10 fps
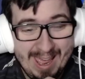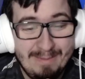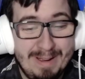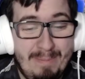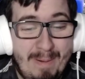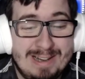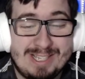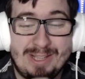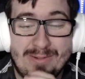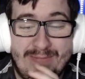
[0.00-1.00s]
We
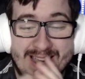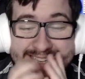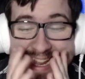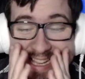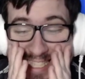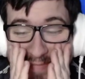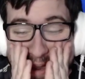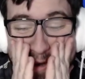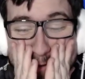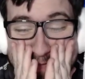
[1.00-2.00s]
watched the breaking
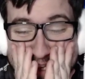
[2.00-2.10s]
span of